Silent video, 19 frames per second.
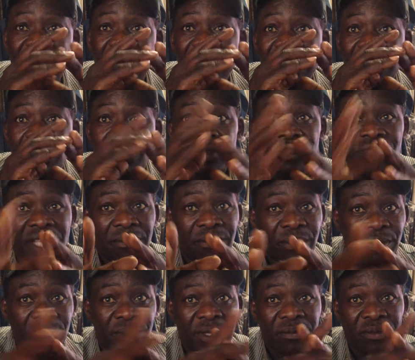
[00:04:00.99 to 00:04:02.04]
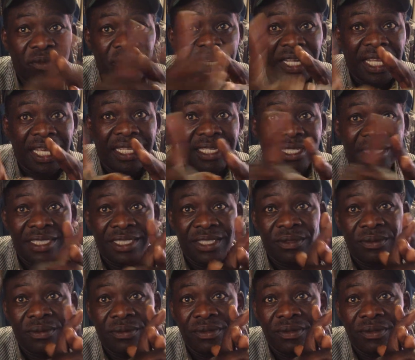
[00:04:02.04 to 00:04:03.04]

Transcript: that there was a problem on land issue.